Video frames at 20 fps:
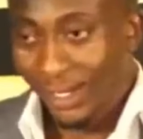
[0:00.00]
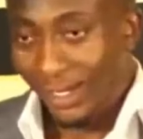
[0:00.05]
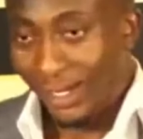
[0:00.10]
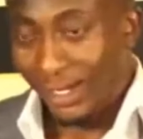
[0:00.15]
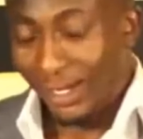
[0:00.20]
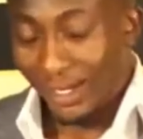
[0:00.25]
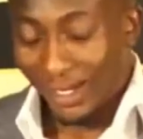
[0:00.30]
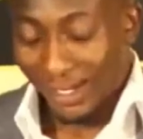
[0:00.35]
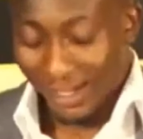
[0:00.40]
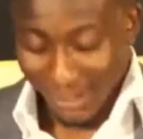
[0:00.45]

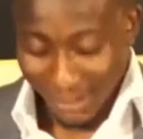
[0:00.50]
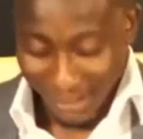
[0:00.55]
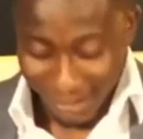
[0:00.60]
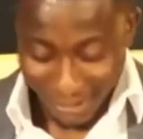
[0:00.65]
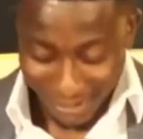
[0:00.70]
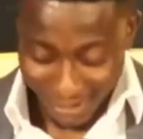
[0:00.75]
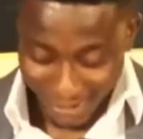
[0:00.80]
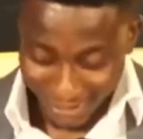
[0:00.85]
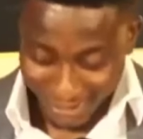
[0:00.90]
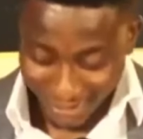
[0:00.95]

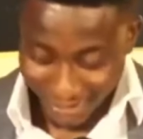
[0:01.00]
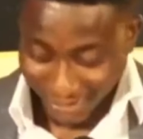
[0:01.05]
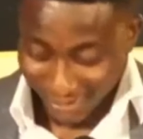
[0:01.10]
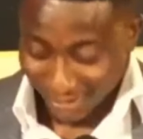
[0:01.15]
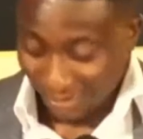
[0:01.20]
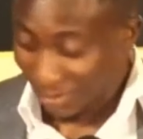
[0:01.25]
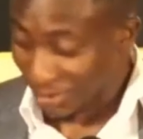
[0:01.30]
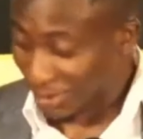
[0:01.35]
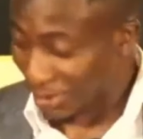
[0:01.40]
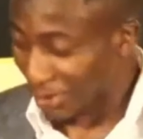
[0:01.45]

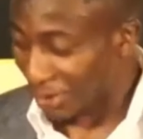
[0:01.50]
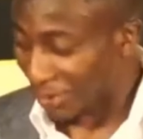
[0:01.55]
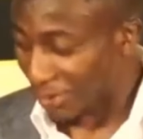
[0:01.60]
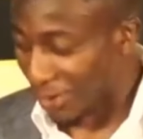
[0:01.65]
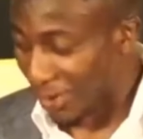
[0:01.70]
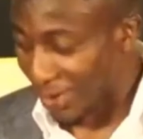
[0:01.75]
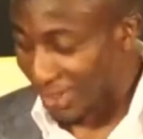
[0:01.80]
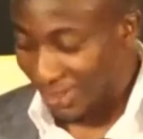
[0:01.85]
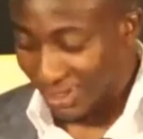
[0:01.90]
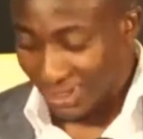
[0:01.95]
I'm short of
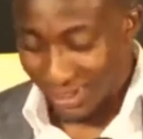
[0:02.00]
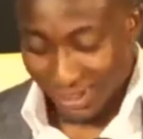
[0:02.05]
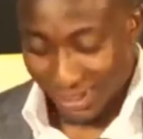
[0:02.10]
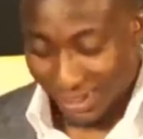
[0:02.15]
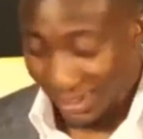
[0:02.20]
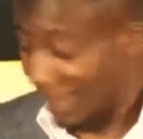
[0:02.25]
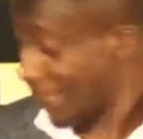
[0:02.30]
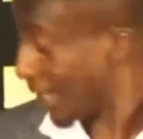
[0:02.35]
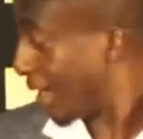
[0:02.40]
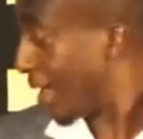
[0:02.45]
words.
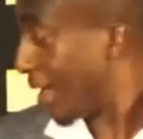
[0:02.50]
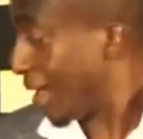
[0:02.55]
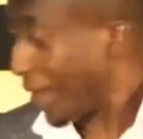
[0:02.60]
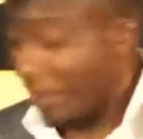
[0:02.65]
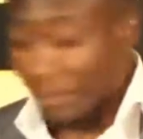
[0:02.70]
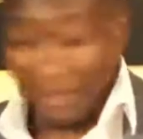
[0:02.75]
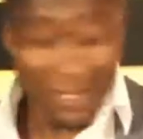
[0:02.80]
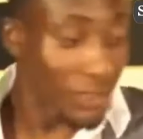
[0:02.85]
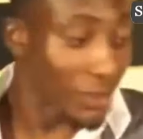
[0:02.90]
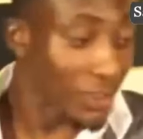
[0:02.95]

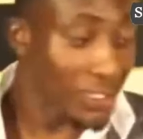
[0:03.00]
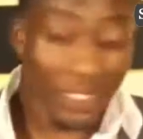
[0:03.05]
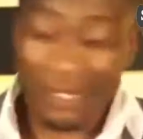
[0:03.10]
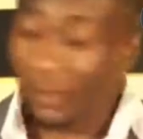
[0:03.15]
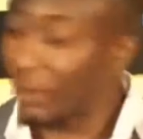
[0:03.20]
But to start